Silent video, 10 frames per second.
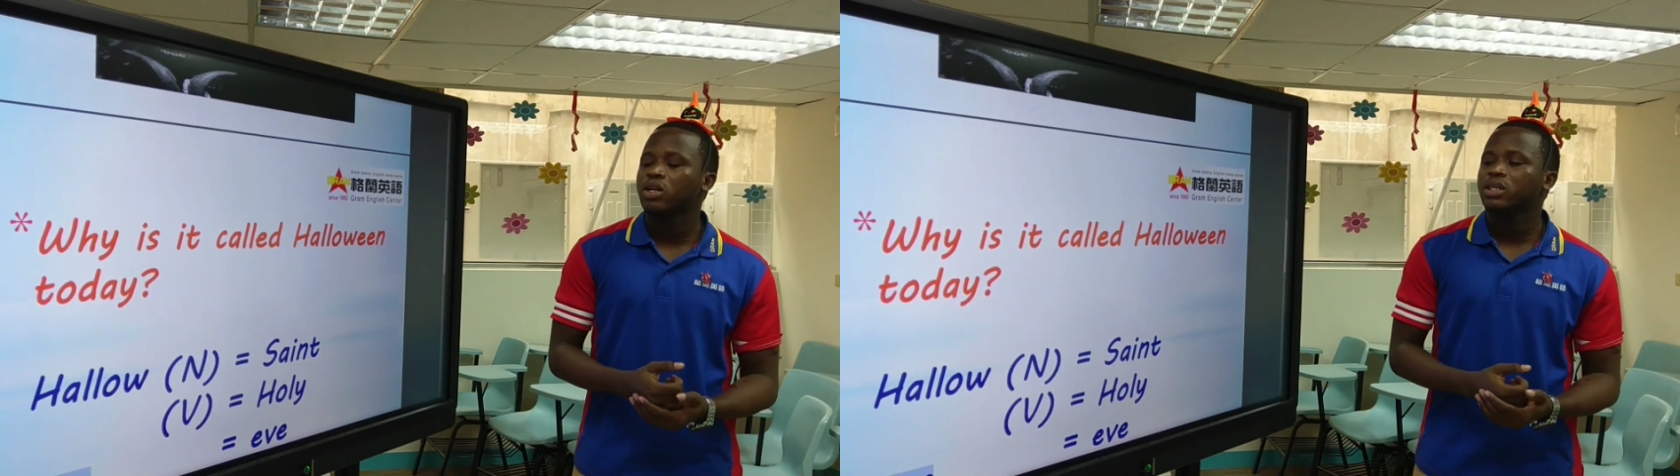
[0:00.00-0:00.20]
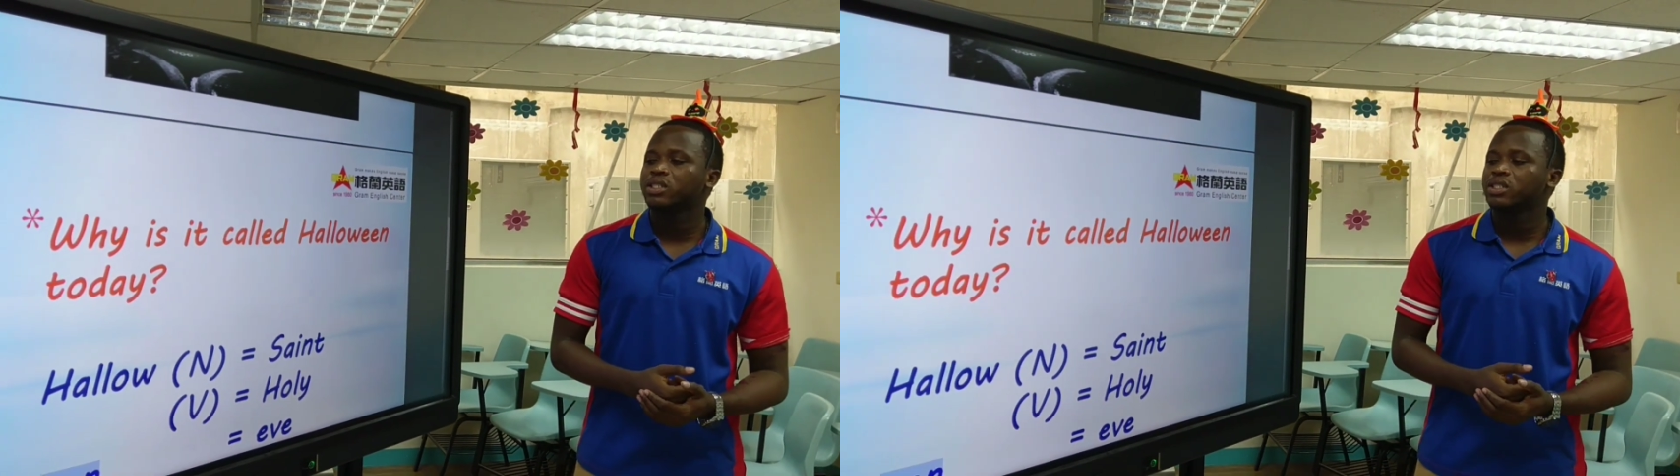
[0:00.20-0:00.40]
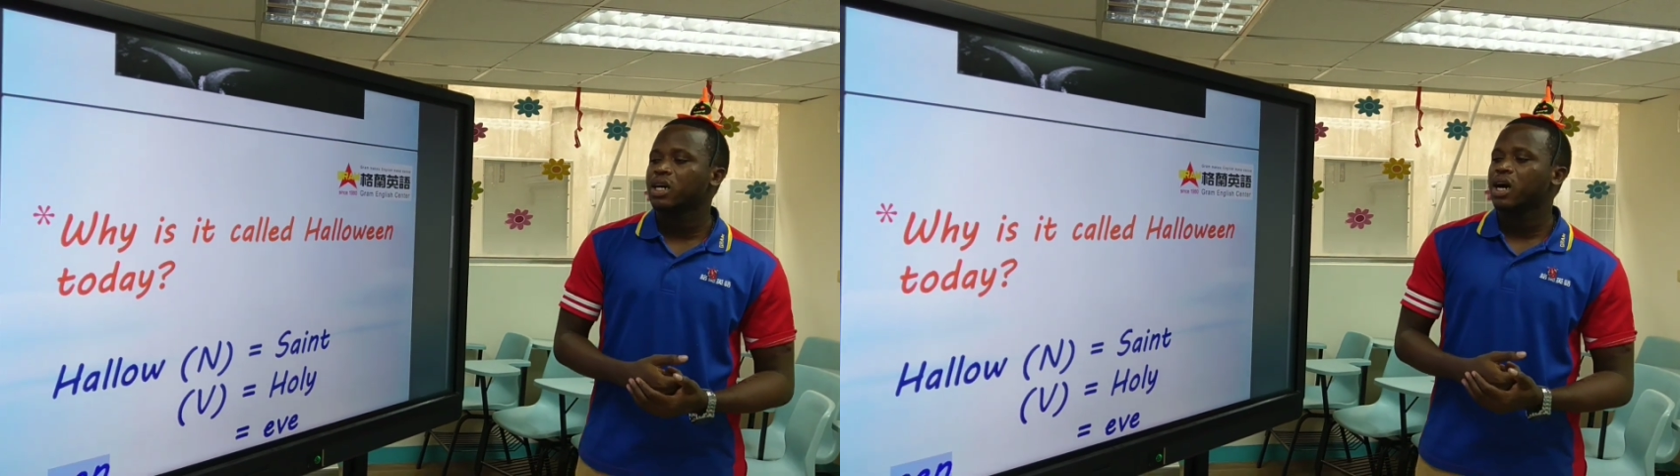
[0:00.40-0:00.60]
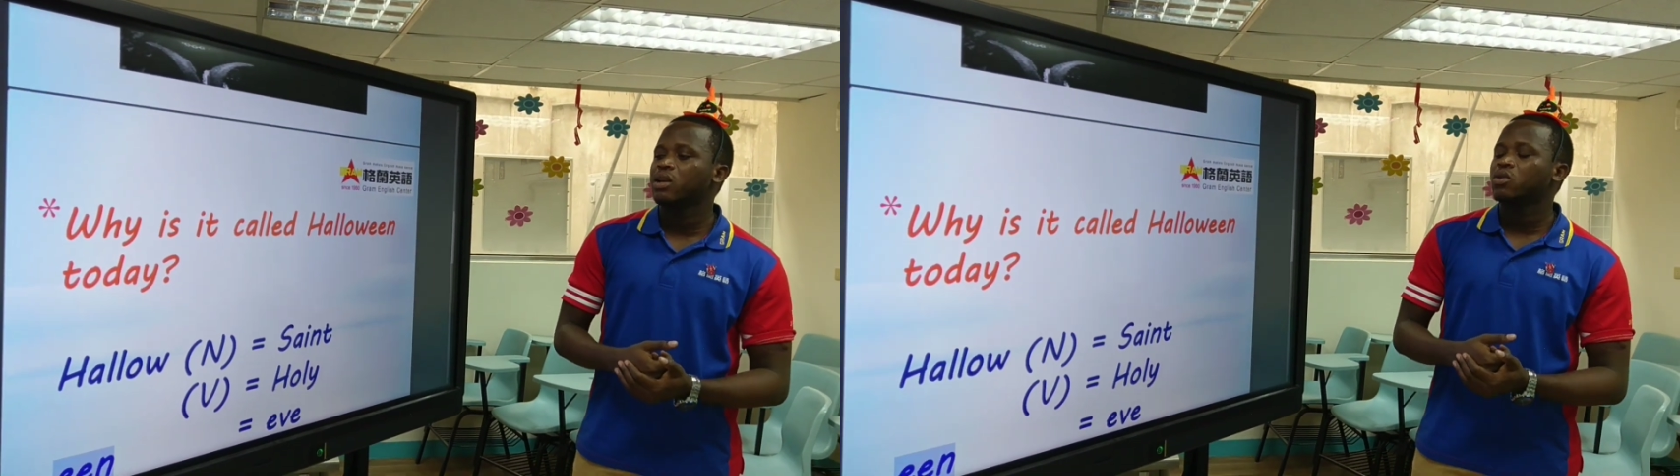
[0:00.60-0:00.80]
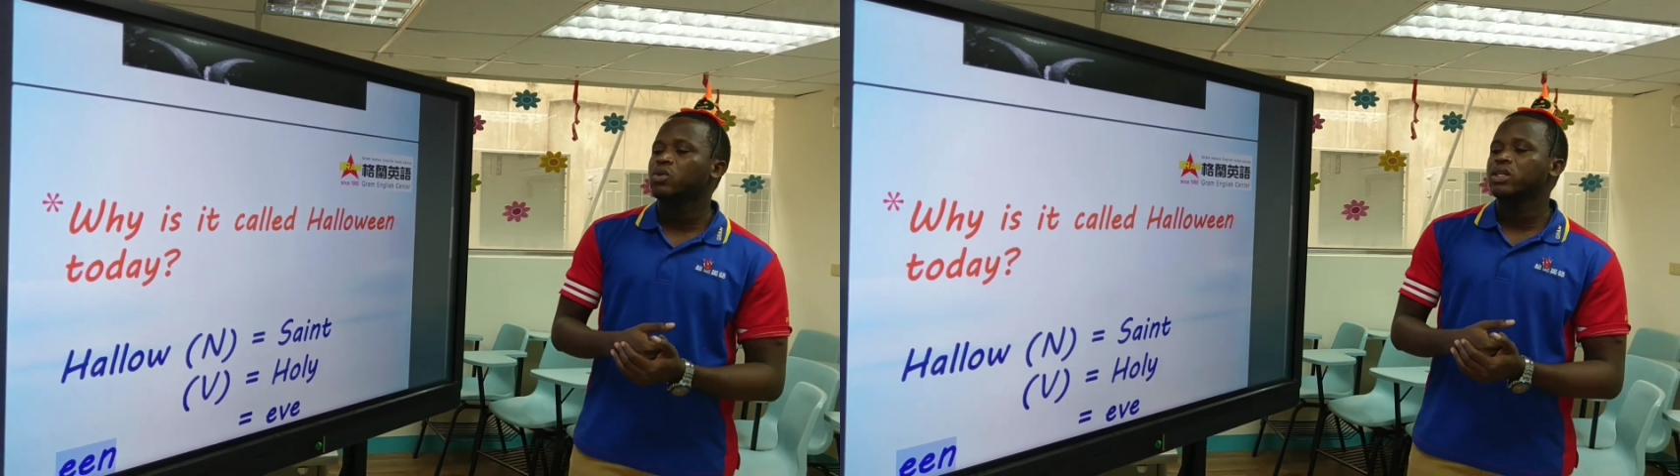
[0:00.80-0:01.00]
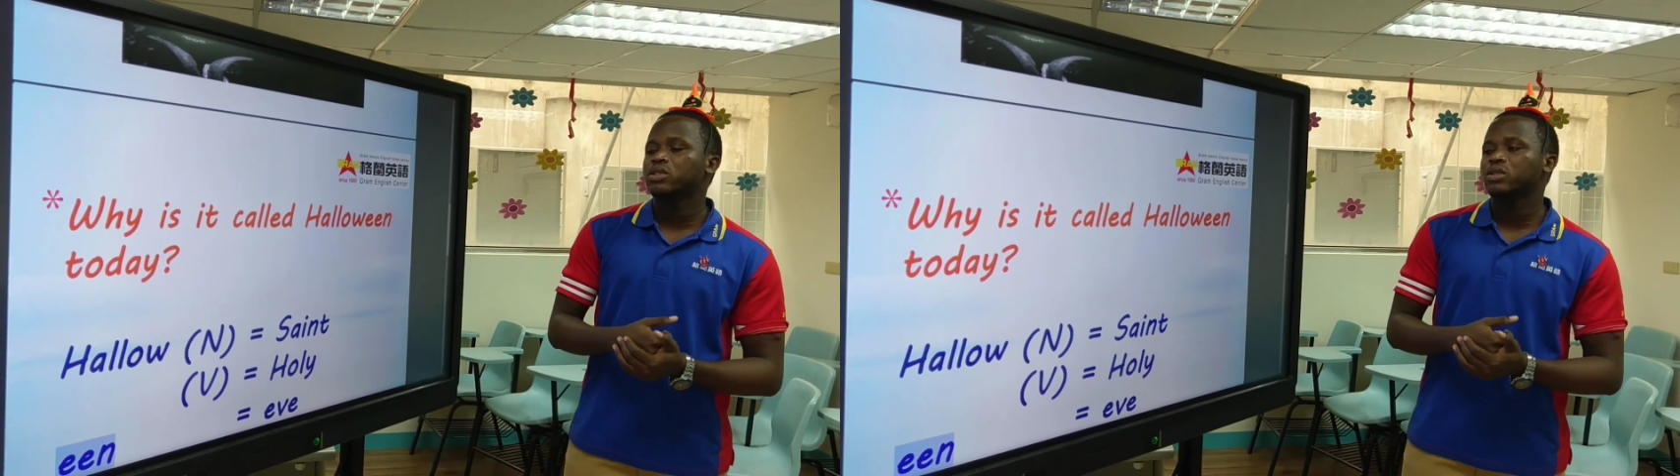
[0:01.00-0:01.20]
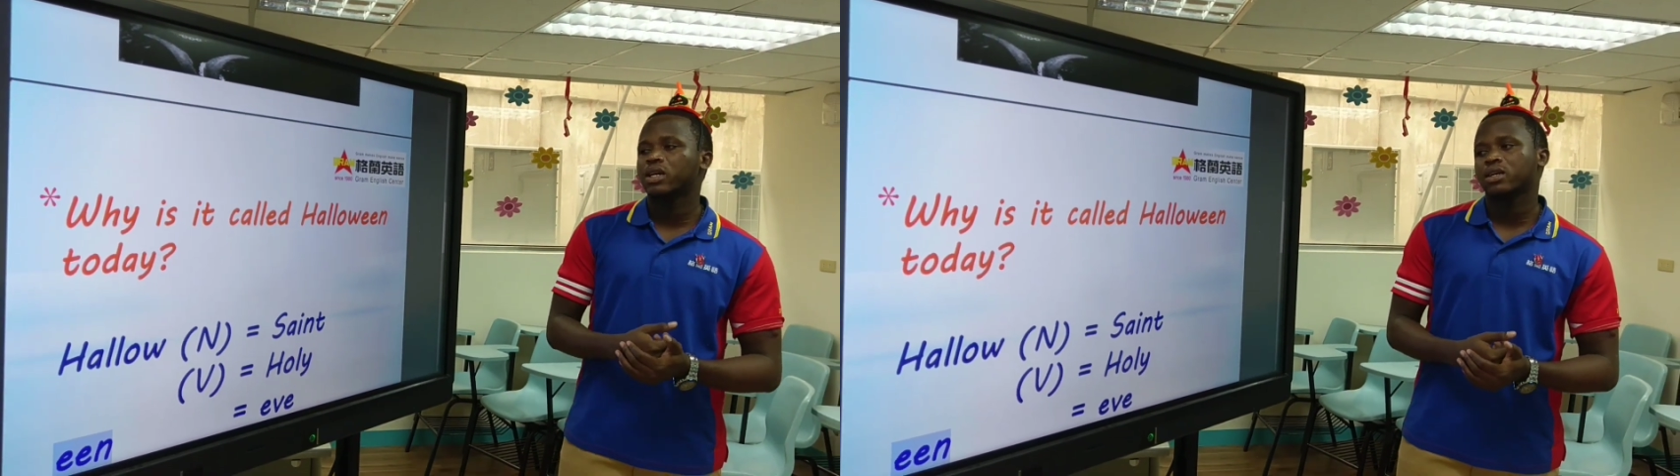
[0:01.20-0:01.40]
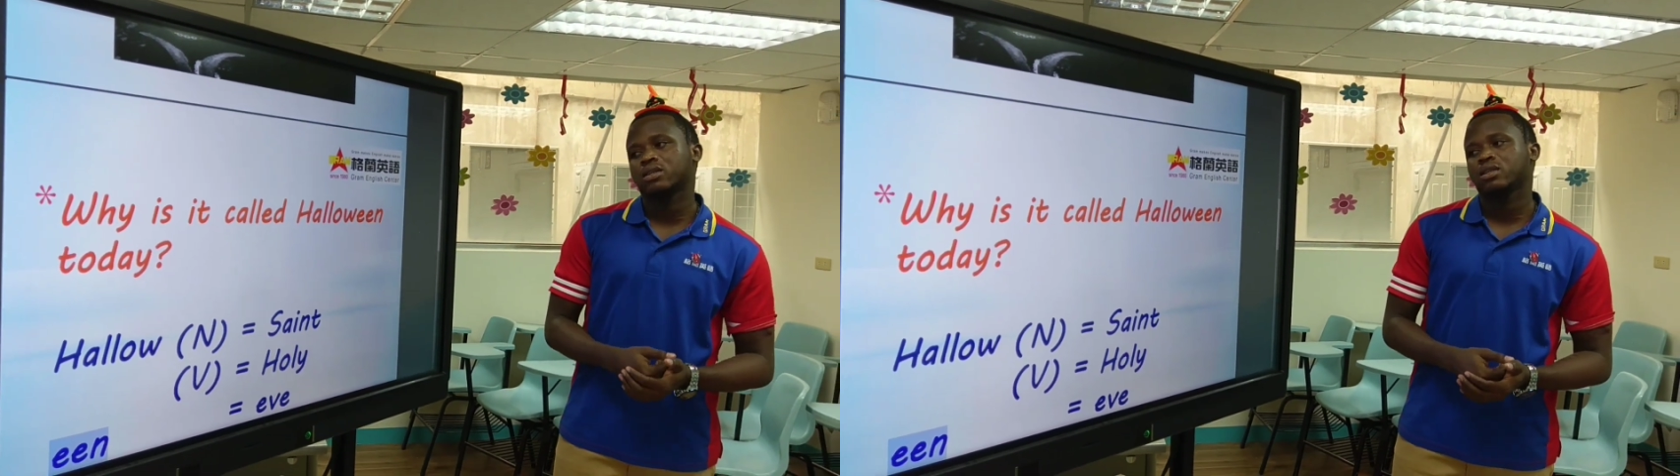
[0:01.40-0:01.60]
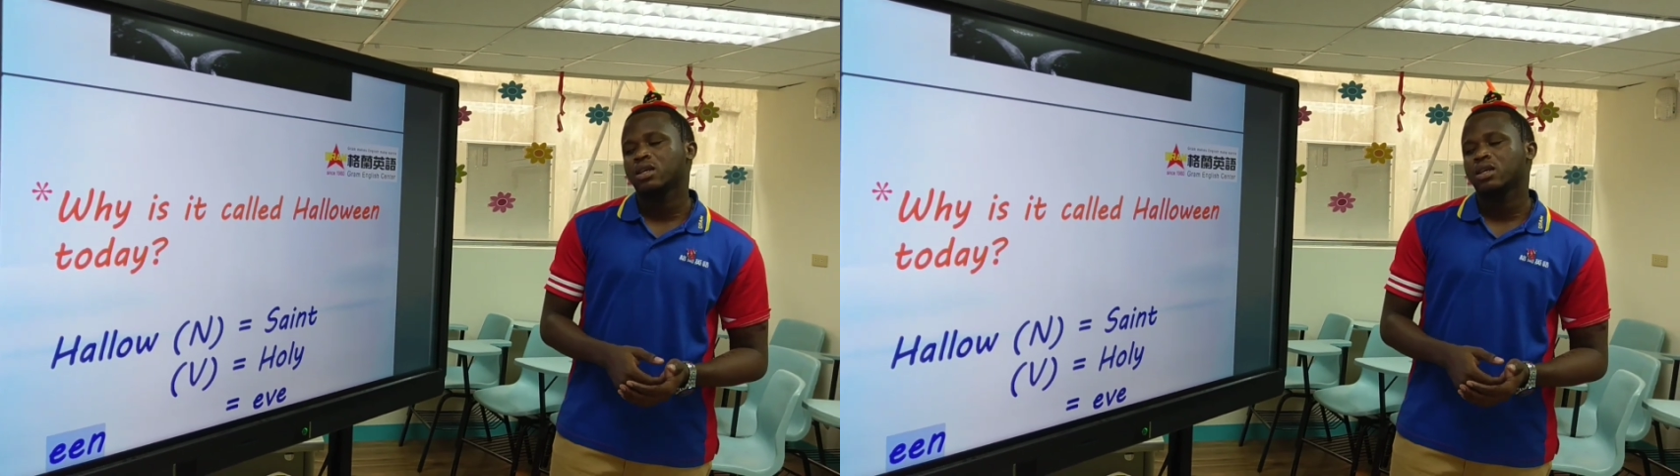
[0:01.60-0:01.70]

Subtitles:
call it Halloween today?